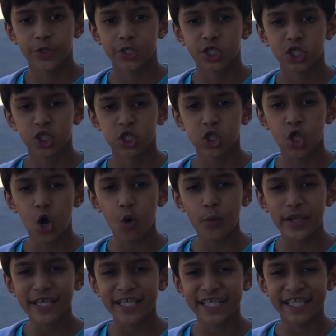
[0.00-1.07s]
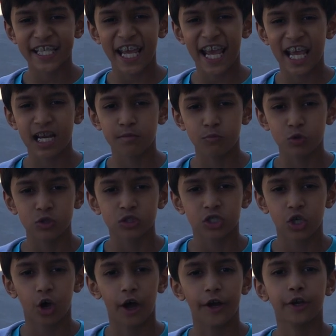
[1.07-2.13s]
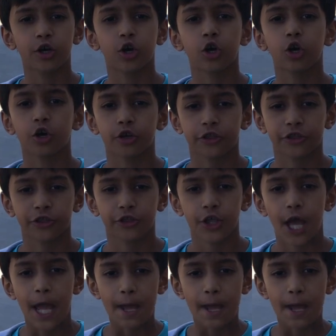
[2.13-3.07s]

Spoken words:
the slowest animals on Earth,